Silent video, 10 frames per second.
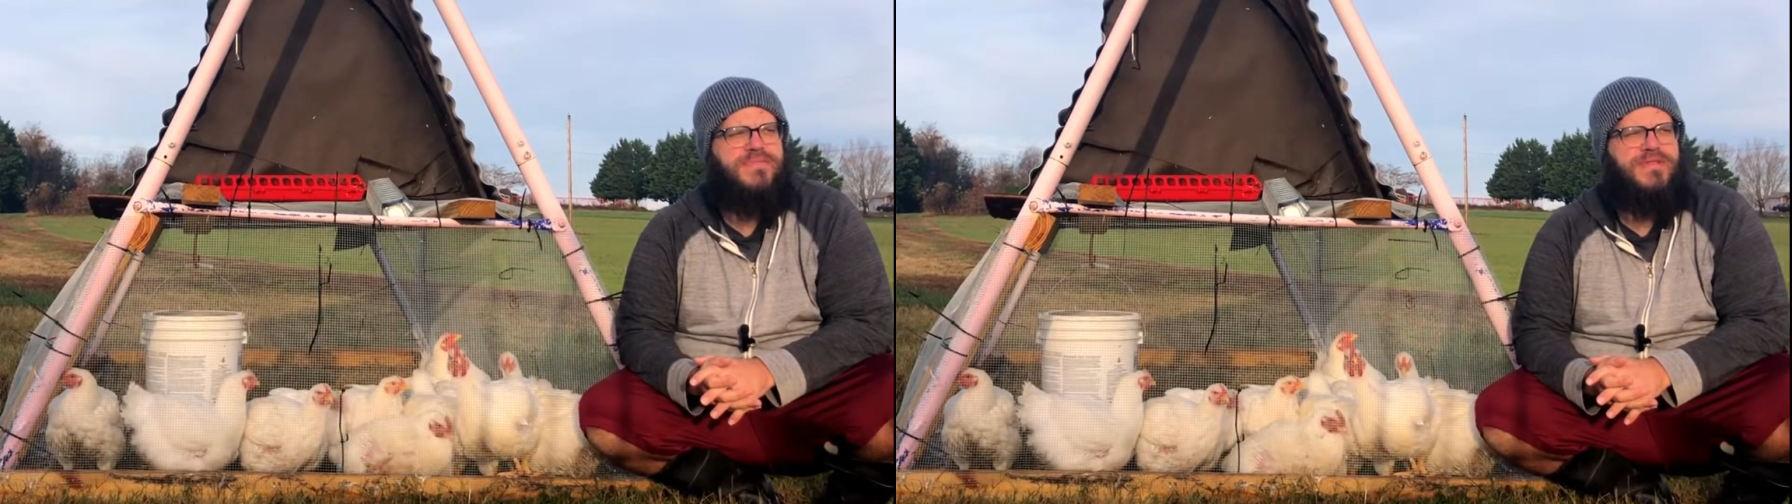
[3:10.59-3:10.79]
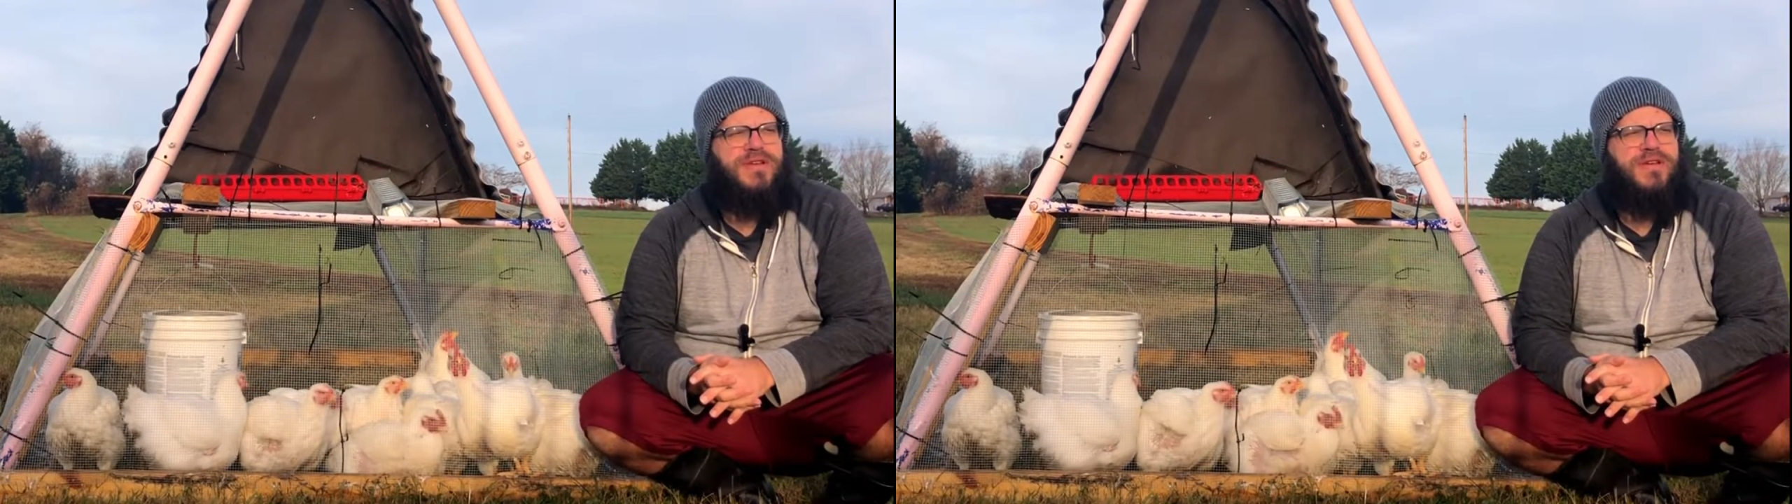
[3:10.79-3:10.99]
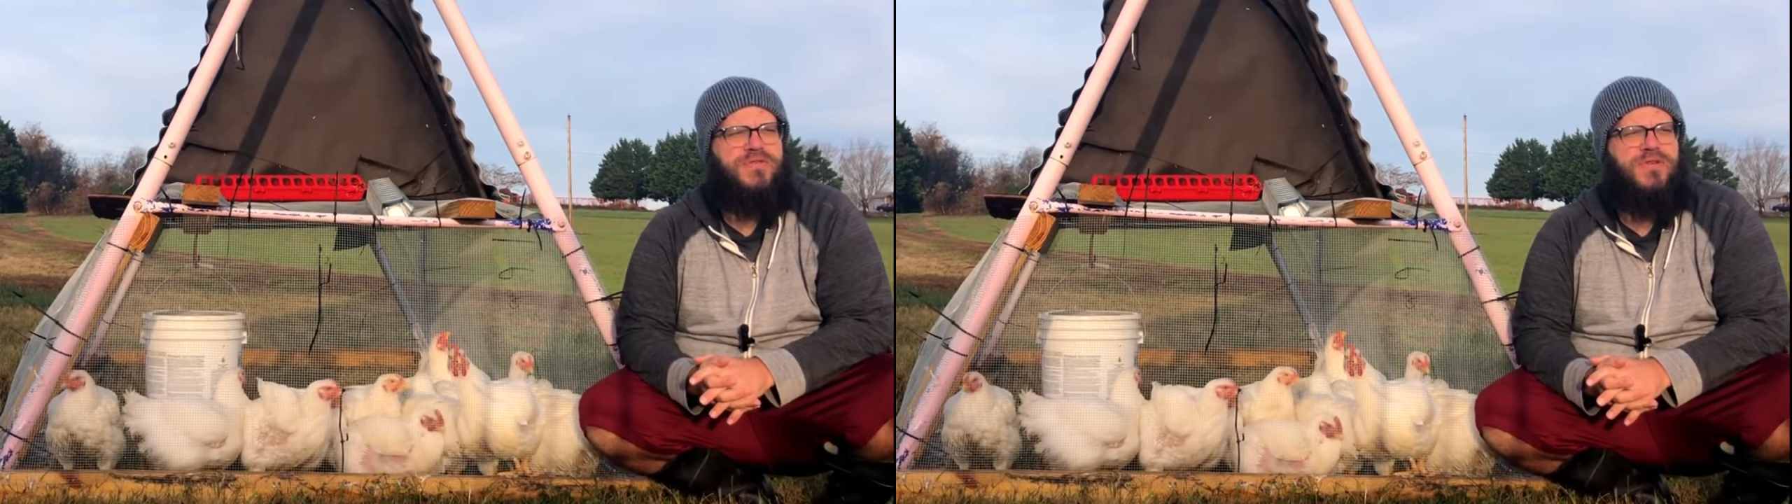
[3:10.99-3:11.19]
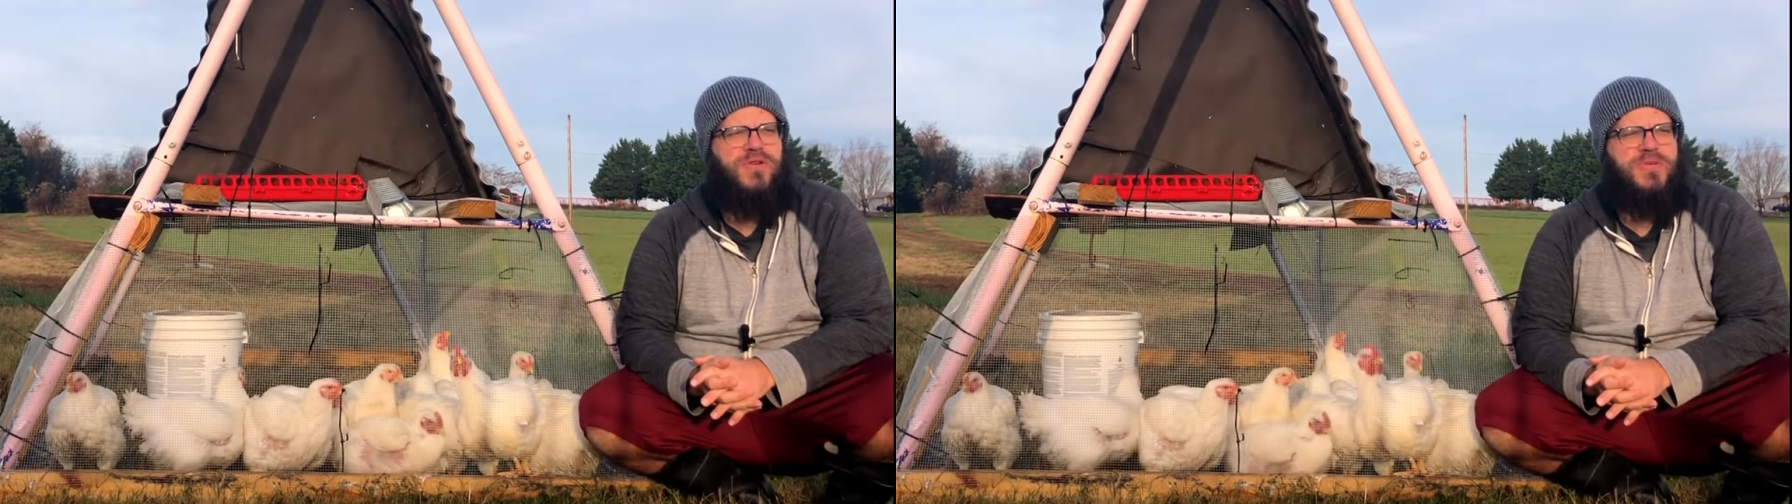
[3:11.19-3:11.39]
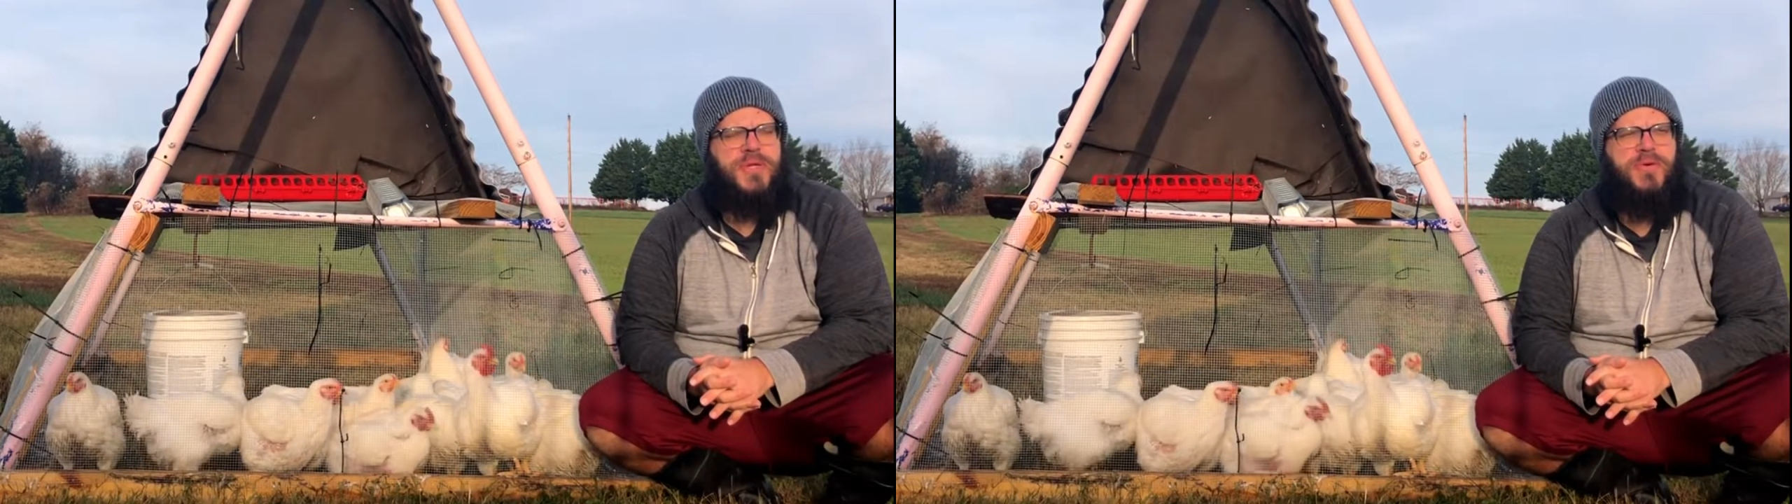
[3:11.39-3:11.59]
who
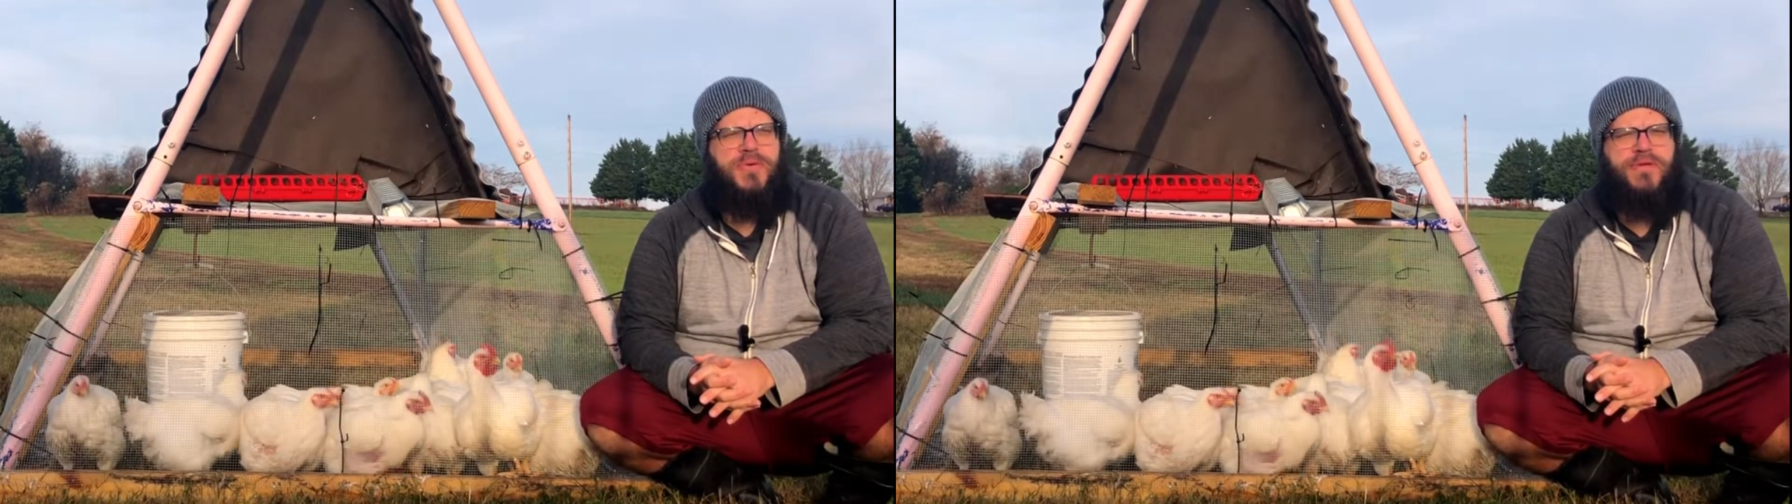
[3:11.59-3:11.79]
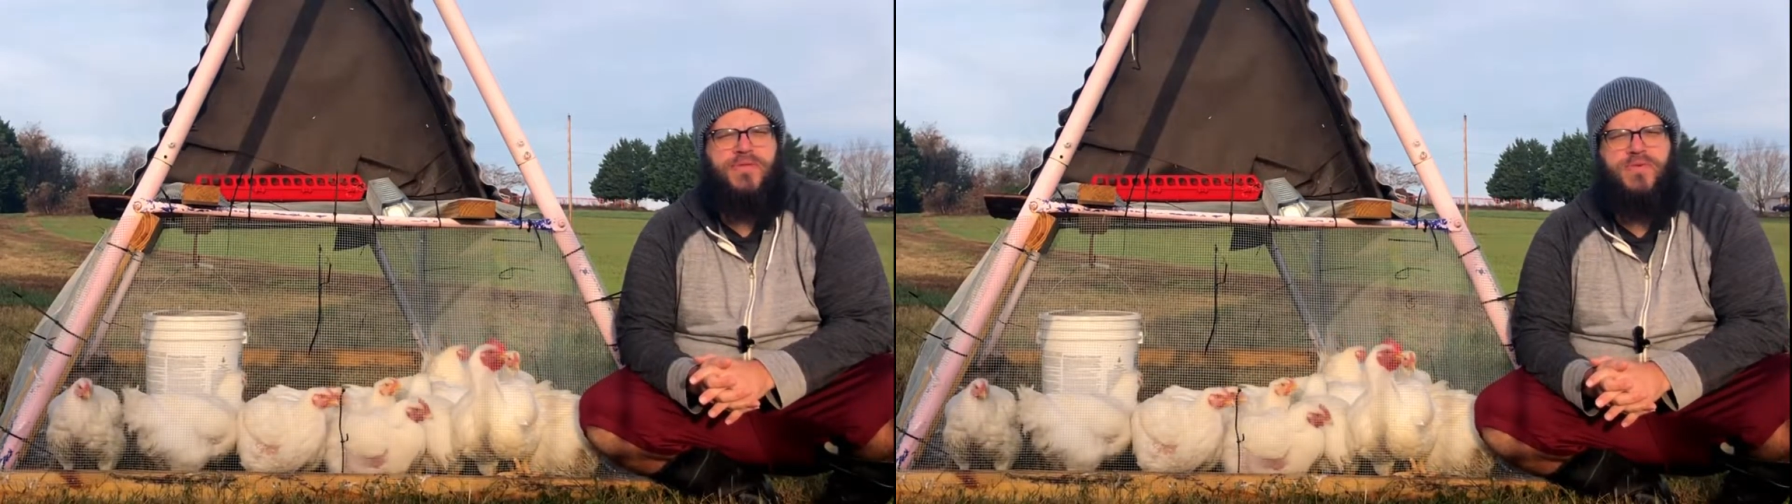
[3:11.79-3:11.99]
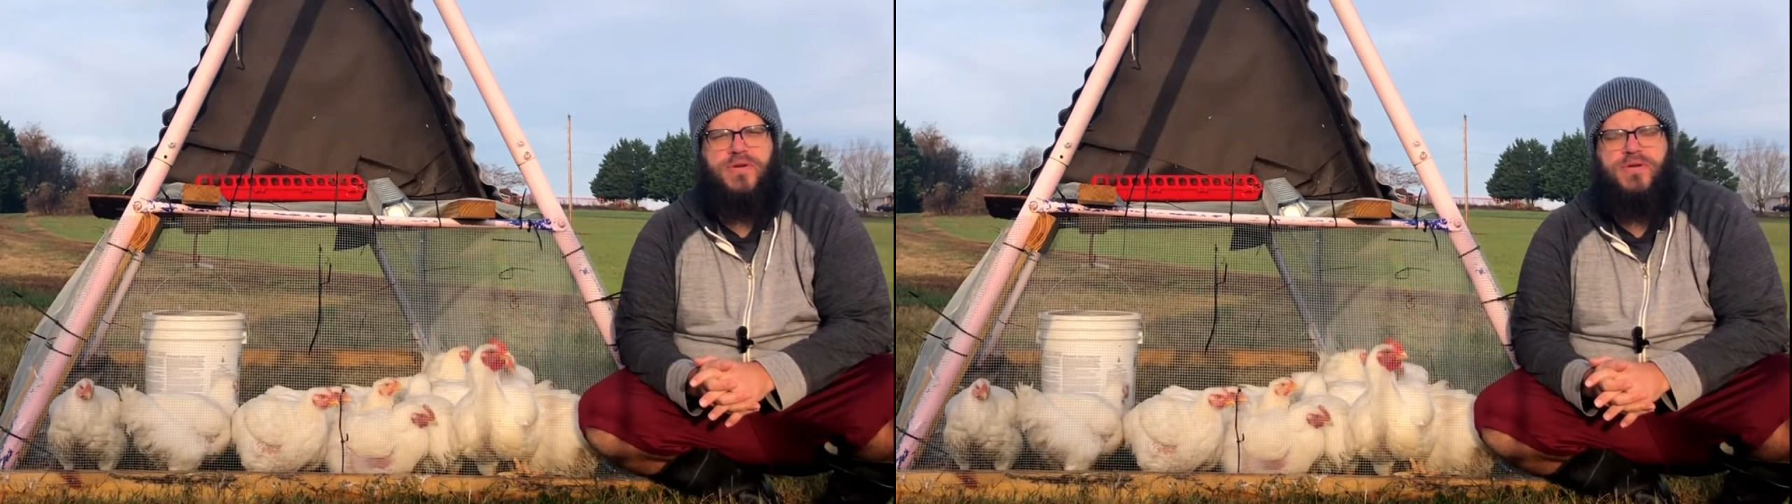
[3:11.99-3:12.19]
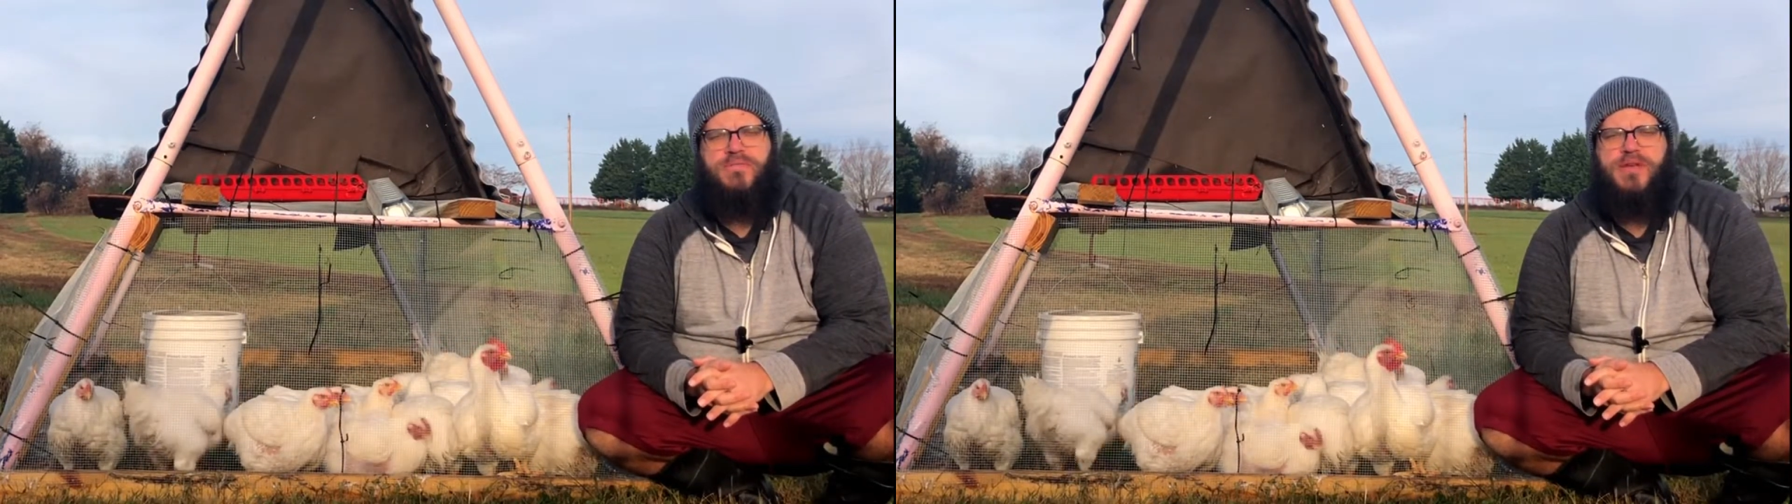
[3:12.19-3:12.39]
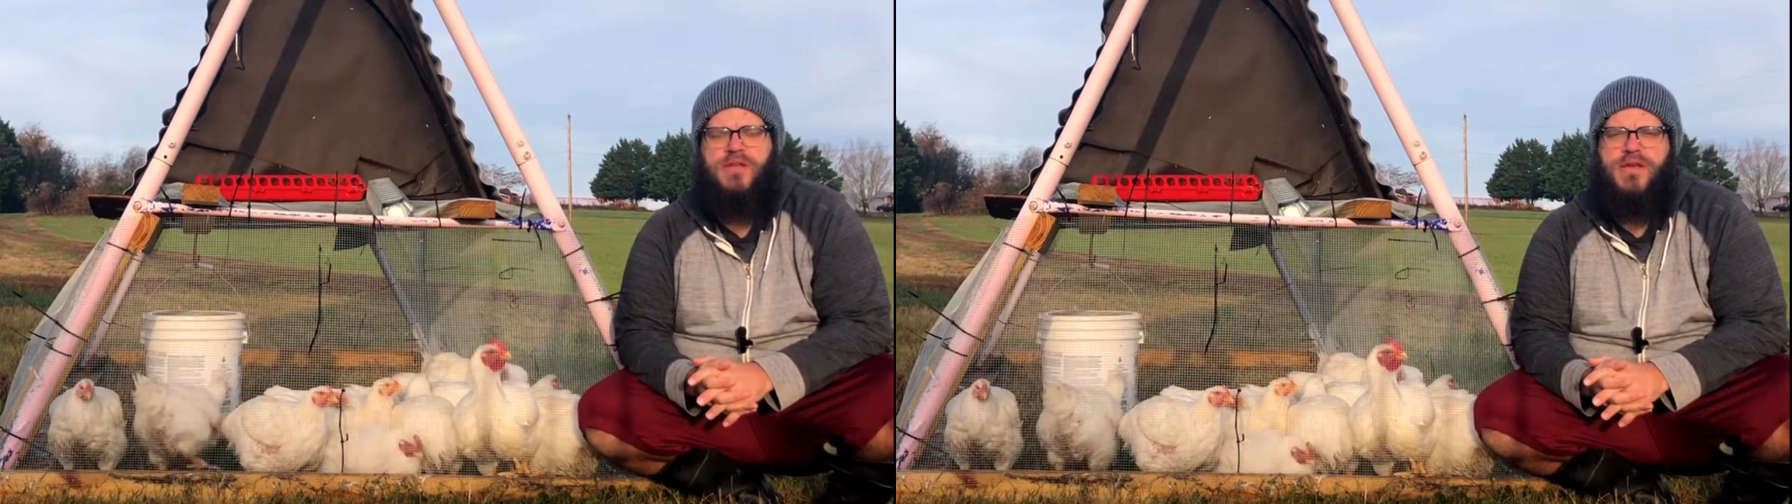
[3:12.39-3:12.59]
knows what's going on in the world,
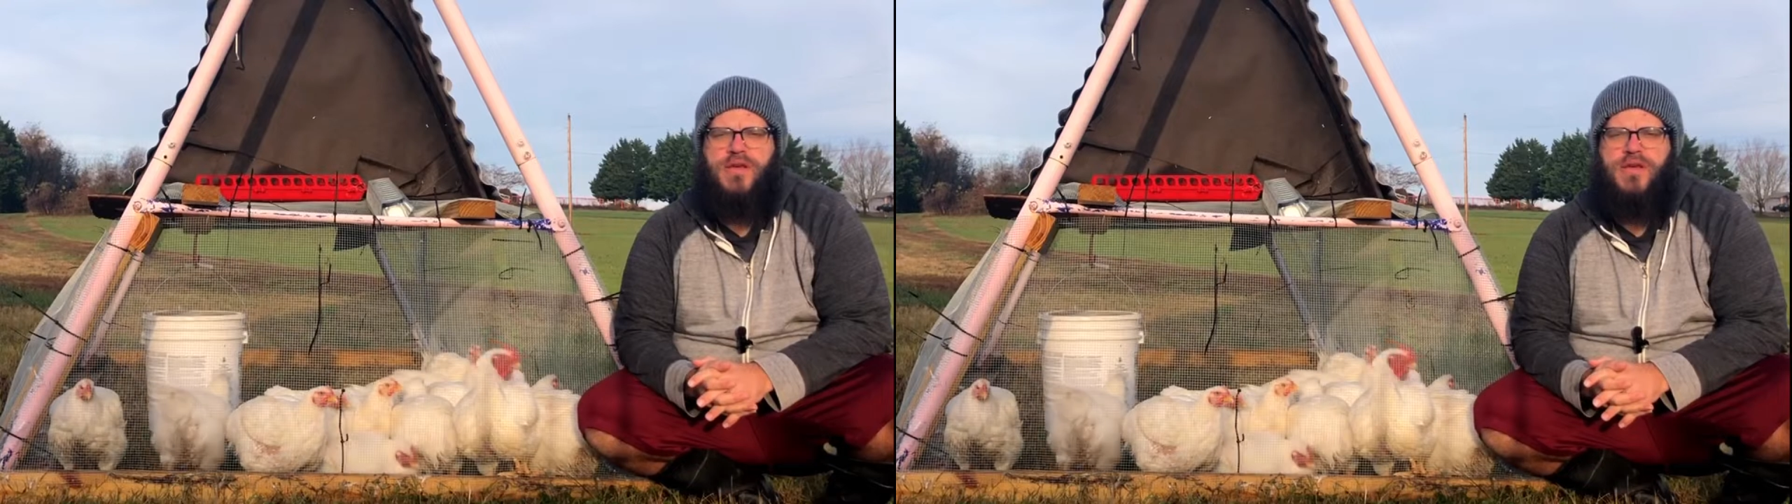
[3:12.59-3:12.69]
but